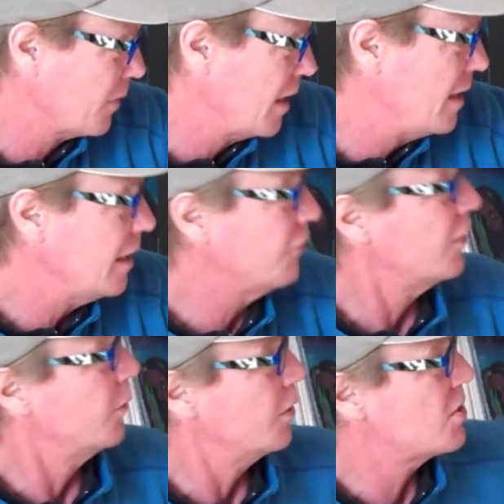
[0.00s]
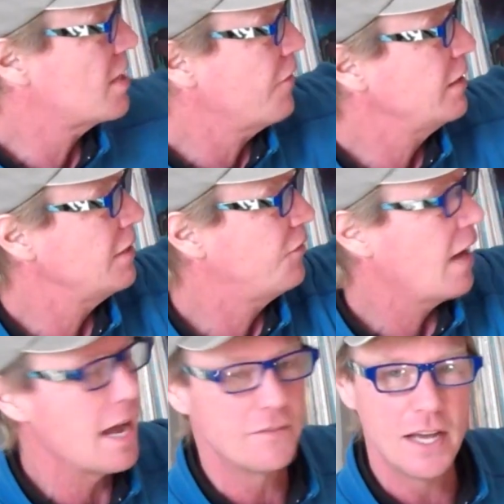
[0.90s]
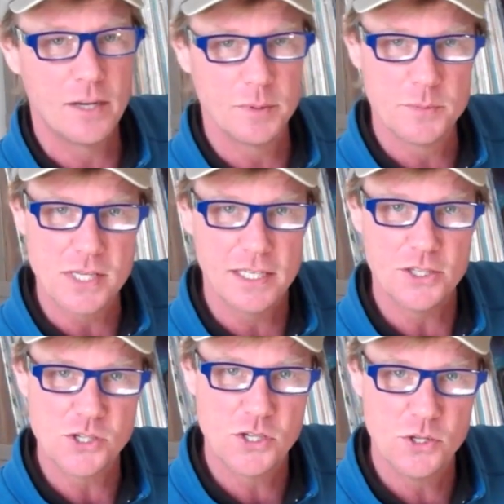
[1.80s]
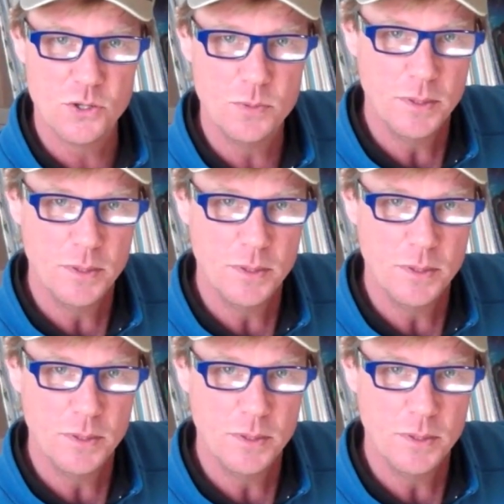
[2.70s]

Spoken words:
If there were 75 albums in each cube,